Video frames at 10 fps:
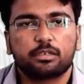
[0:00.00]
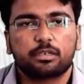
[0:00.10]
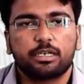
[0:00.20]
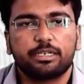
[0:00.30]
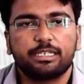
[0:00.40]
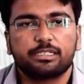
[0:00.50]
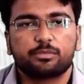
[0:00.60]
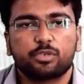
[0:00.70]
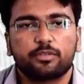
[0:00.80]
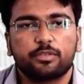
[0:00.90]
contain
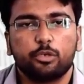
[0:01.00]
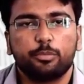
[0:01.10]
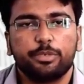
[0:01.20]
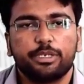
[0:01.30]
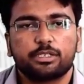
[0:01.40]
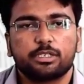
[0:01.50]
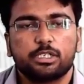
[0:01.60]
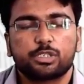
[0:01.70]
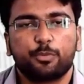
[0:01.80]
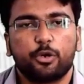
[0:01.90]
some sort of the luminous
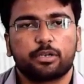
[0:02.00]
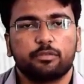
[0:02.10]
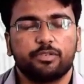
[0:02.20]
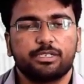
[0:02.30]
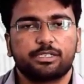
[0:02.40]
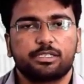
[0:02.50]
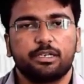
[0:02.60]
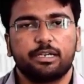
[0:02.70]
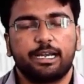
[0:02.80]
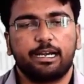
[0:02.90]
spot. Once the
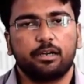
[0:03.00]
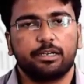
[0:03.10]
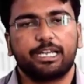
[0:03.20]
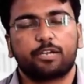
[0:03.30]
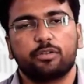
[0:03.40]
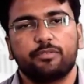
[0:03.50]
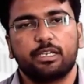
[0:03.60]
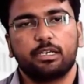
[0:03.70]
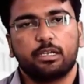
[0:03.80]
electron will